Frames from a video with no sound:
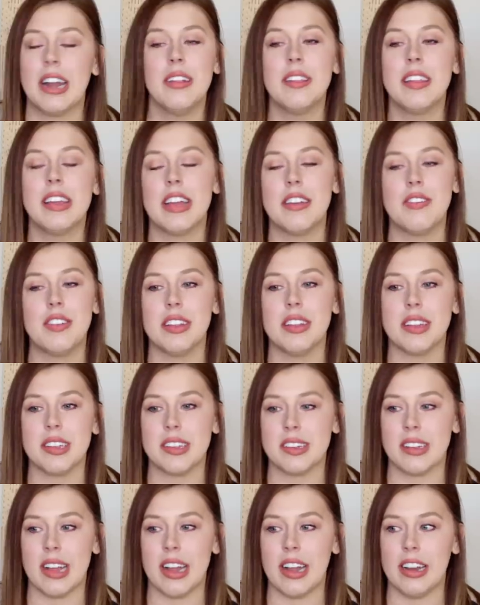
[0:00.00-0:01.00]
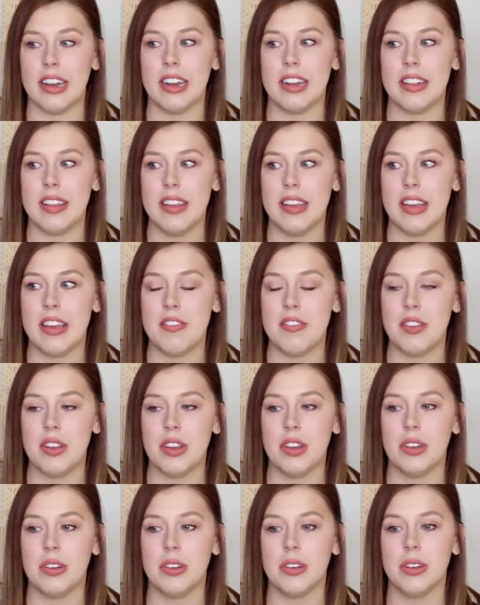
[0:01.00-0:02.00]
don't think I feel excited. I think I
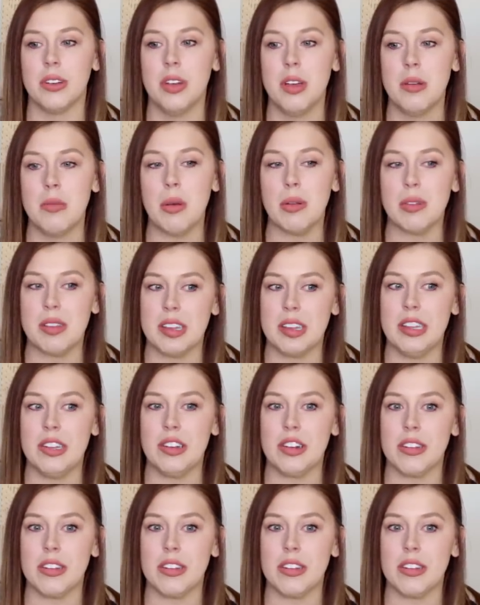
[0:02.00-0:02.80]
feel mostly